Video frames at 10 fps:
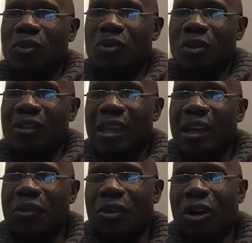were to take
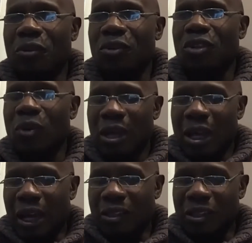out the author. So
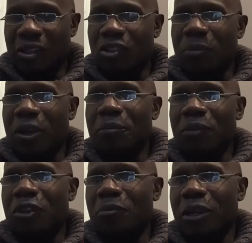I did an
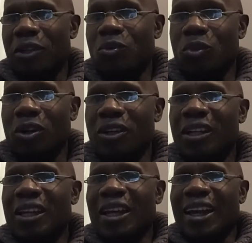experiment with my own work.
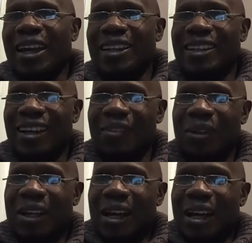And um,
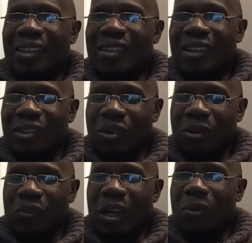I said, so
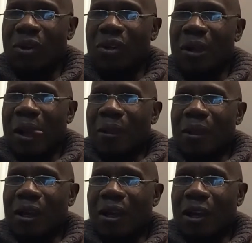if I were
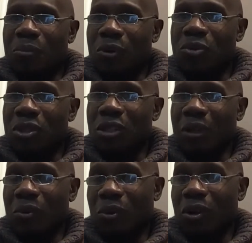uh, approaching
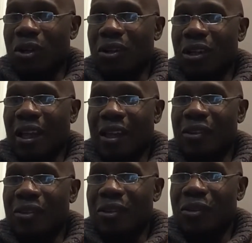my work
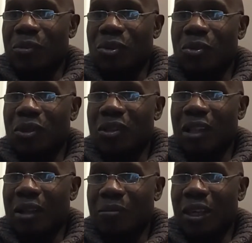as someone who is
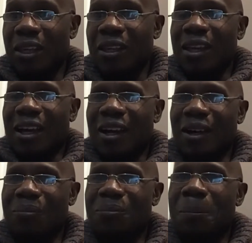not me.
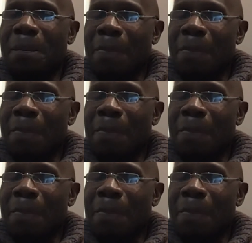Um,